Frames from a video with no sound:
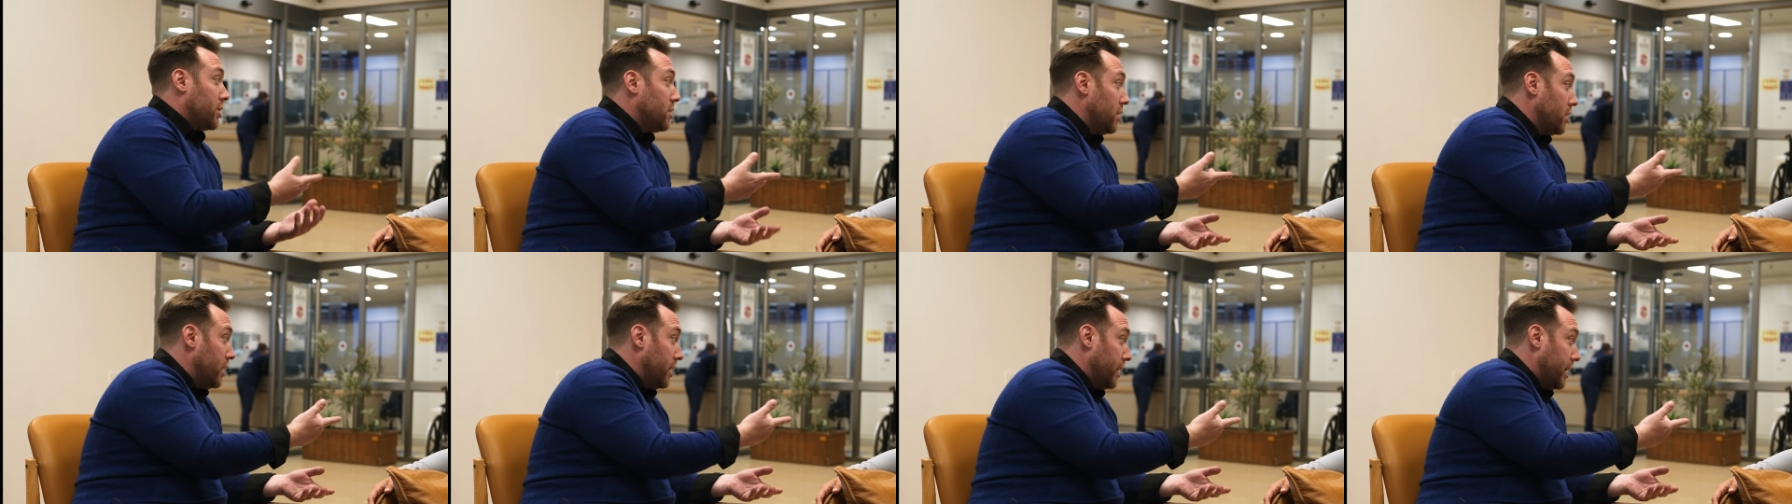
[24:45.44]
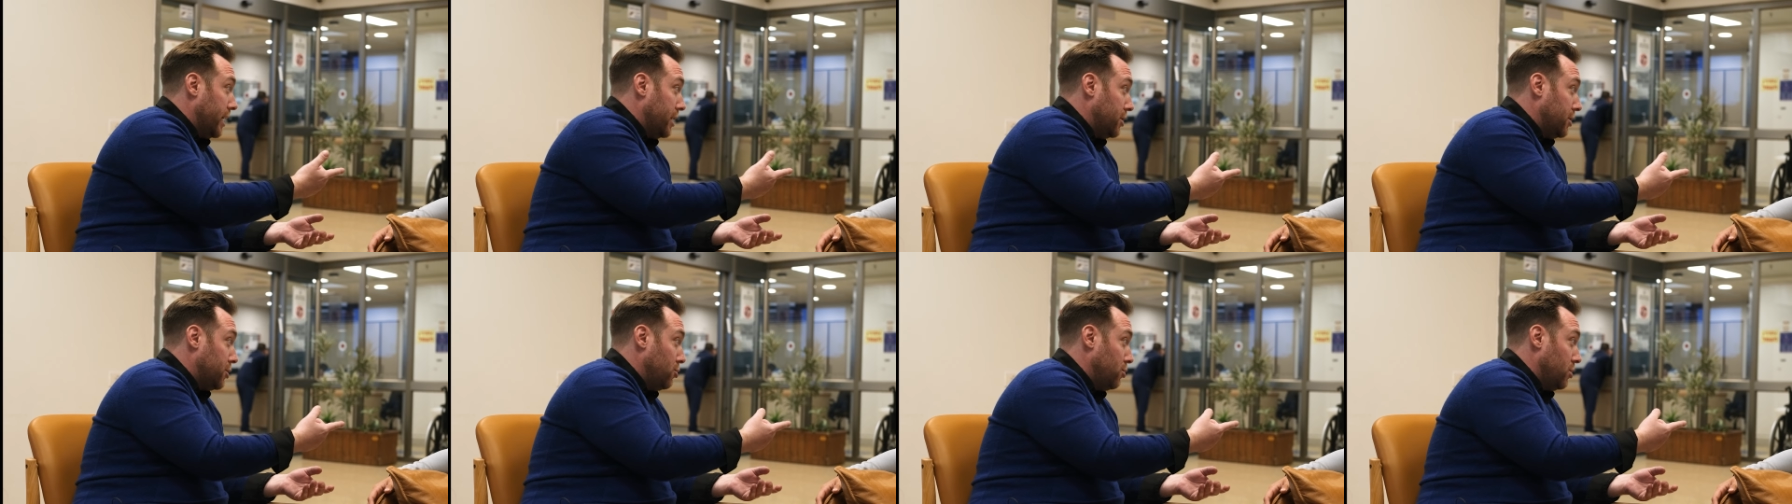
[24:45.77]
in
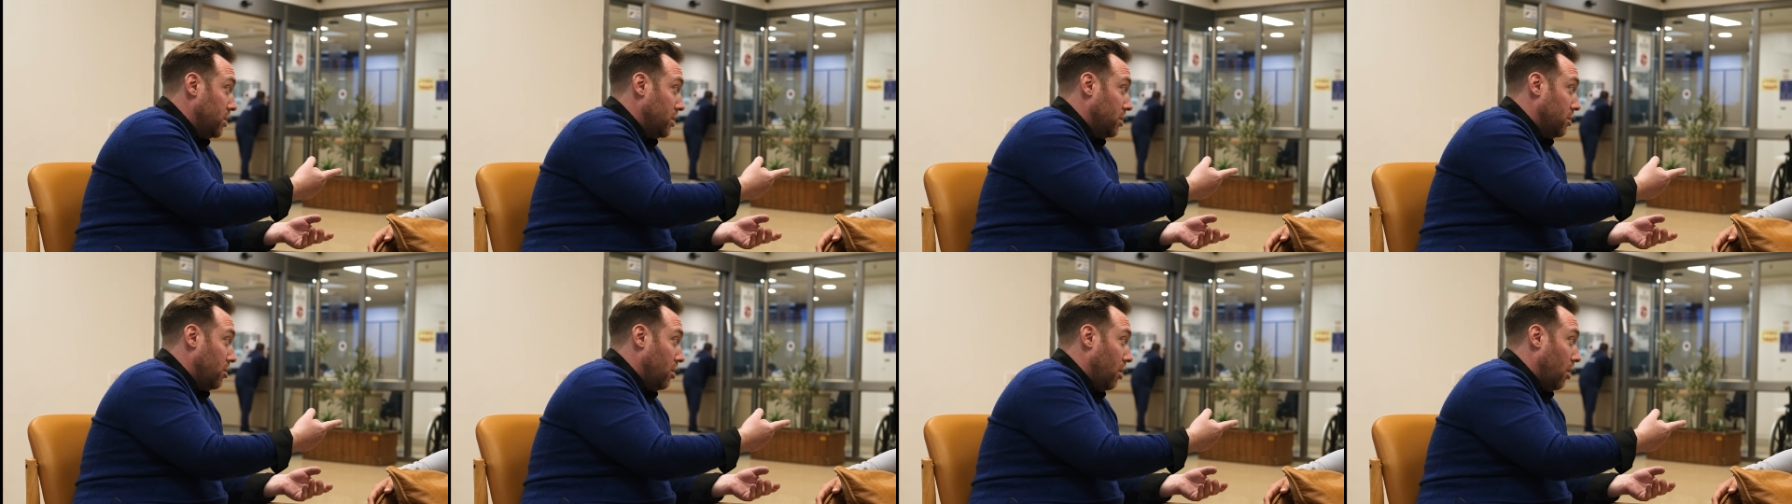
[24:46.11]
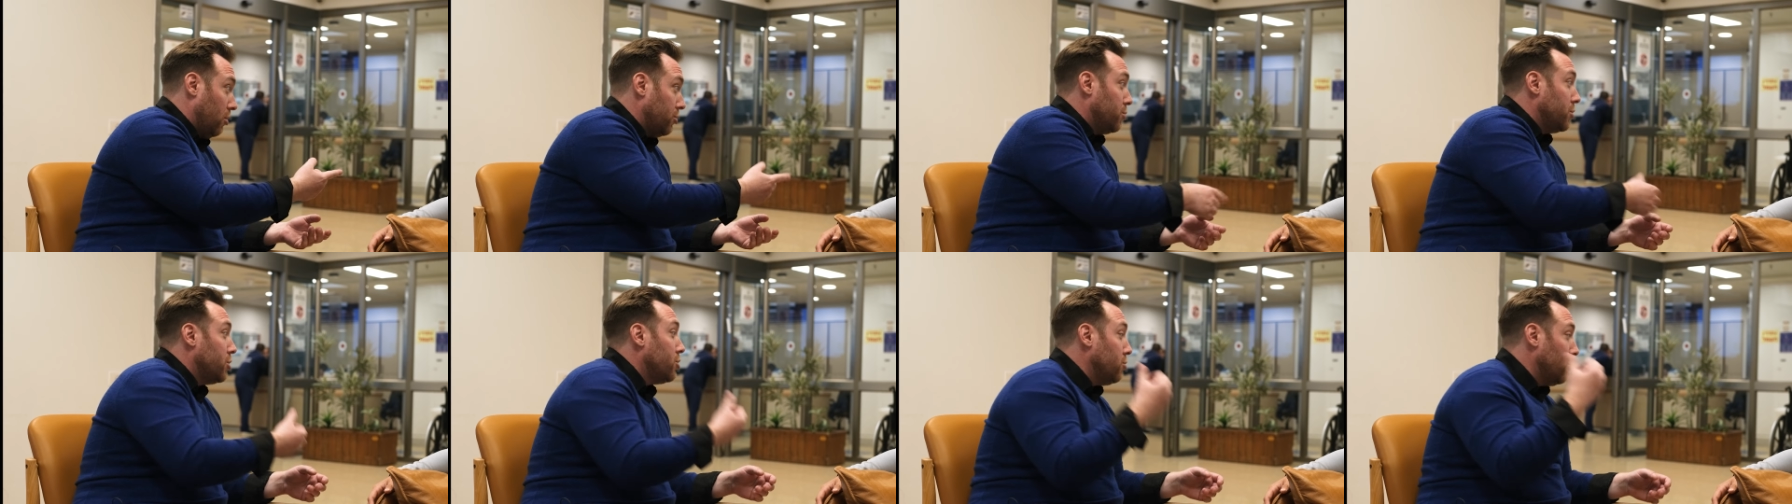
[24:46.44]
case you didn't know,
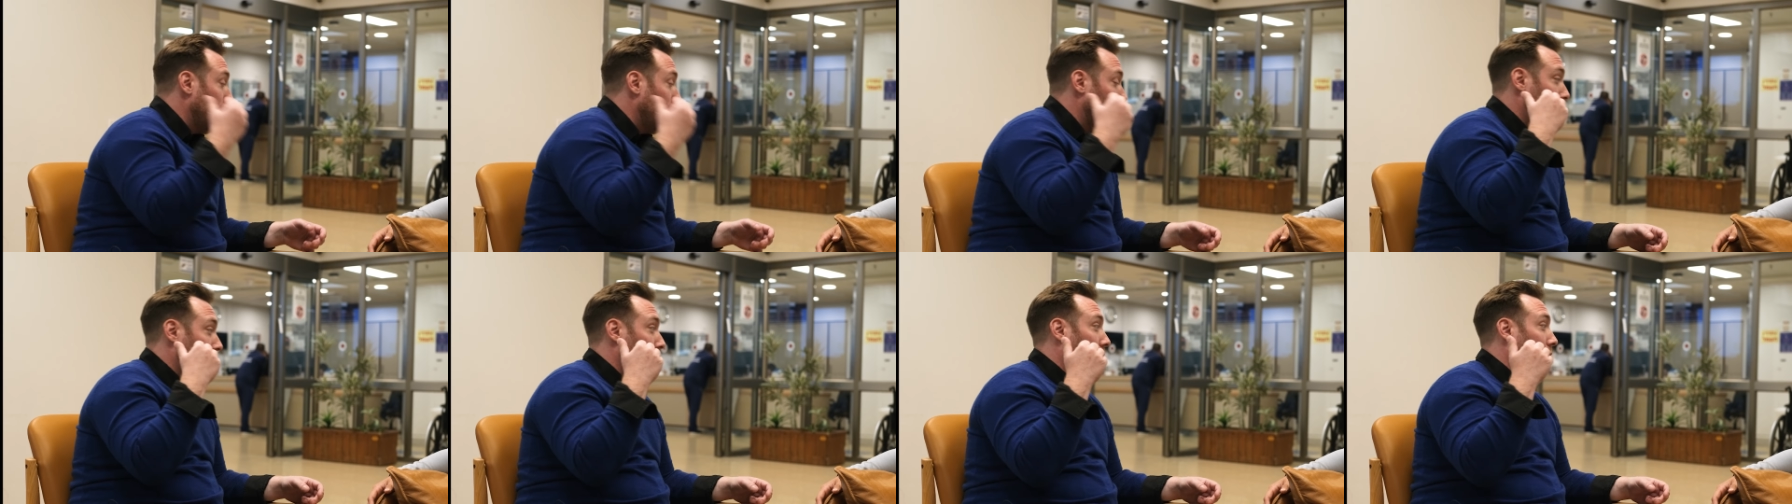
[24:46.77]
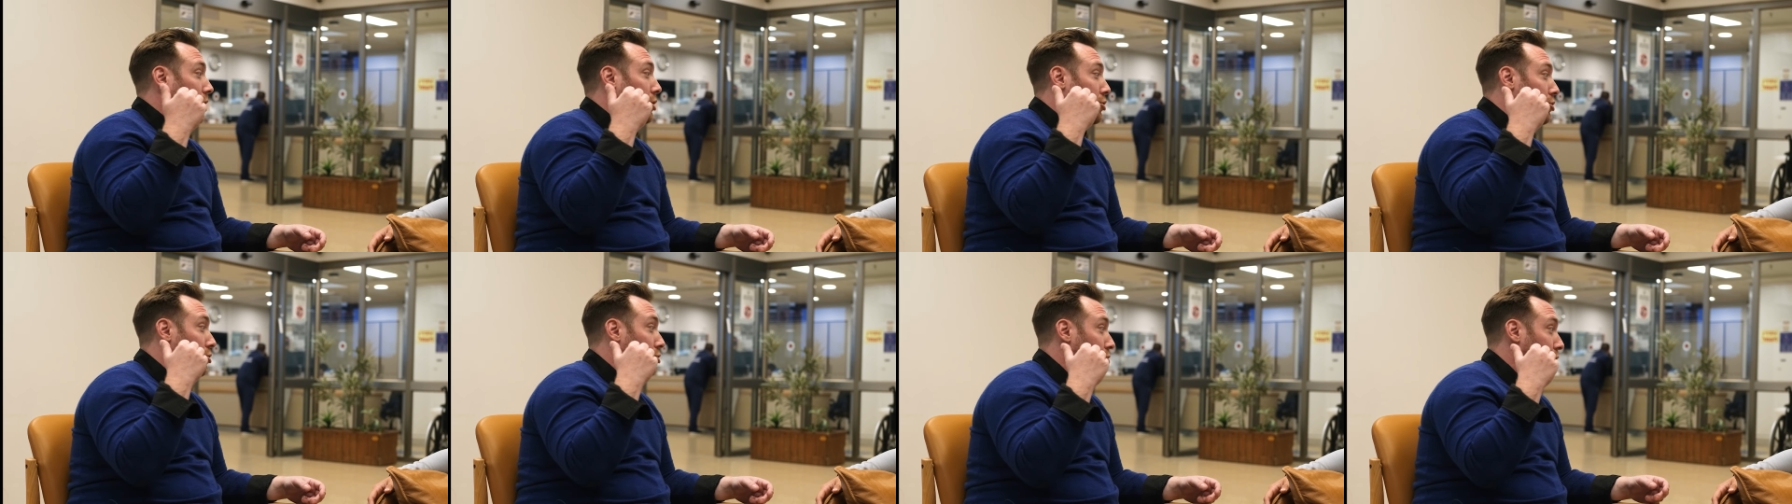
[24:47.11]
would you like to watch
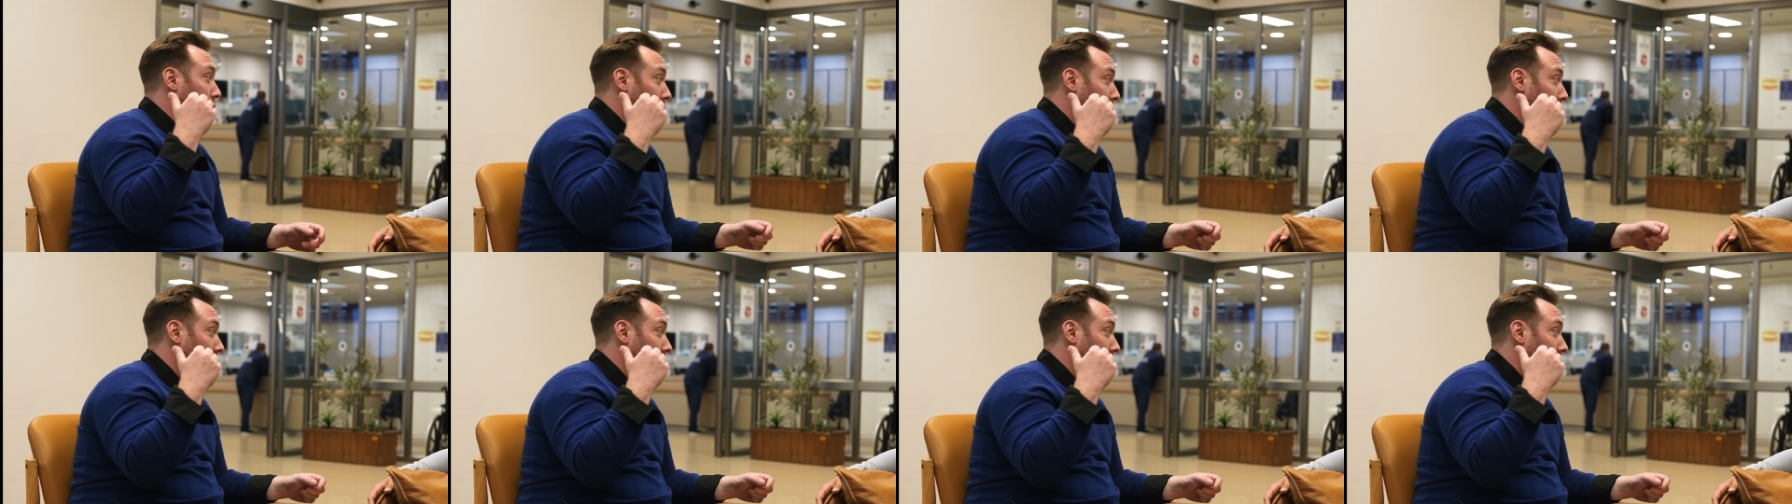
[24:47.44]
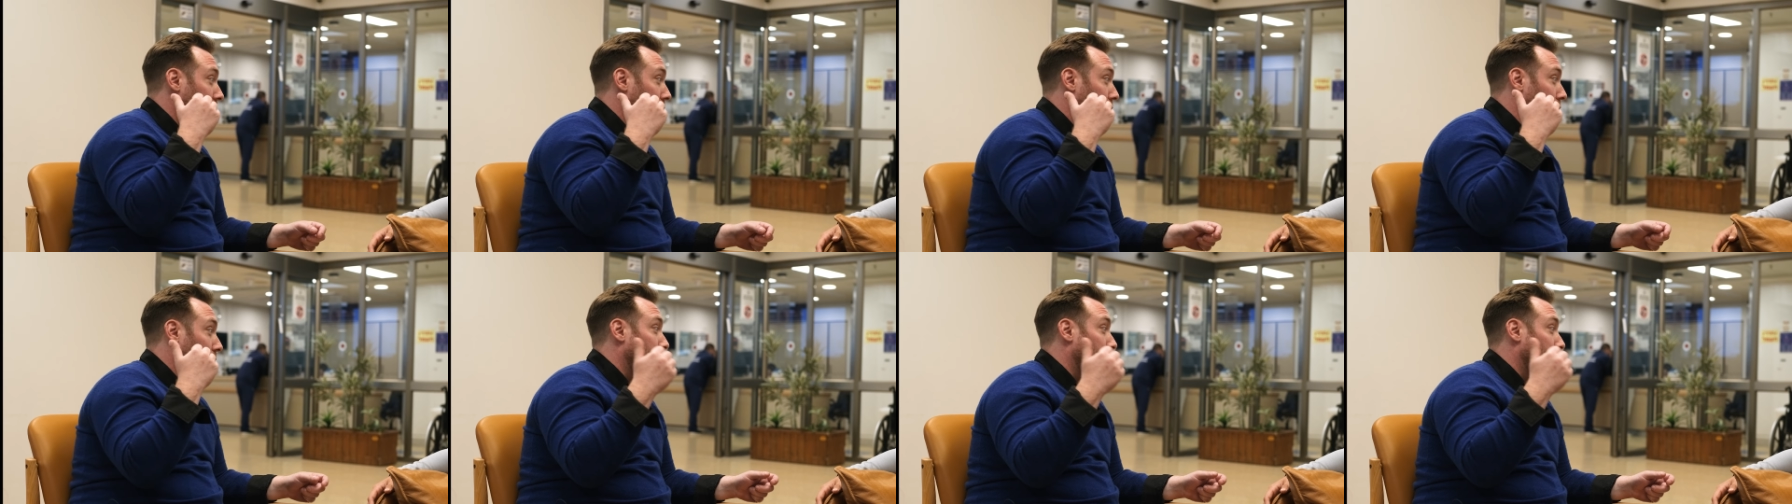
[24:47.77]
the news with me later?